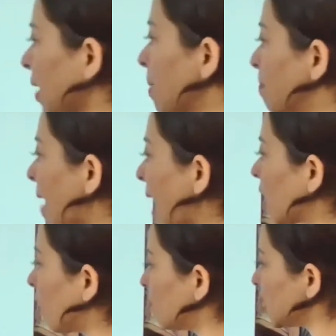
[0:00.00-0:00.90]

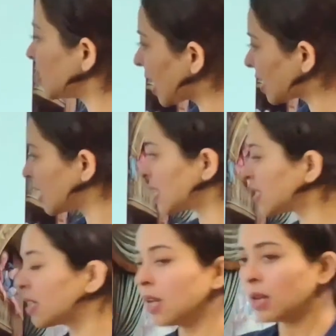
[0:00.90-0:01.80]
battle of the sexes,
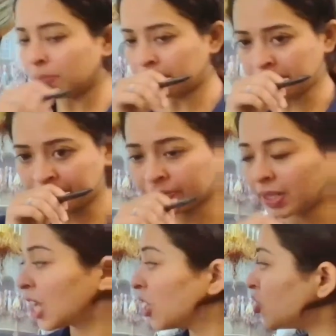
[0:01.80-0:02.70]

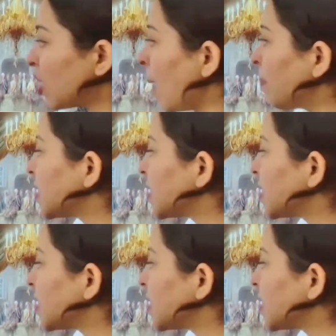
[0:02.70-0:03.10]
sharp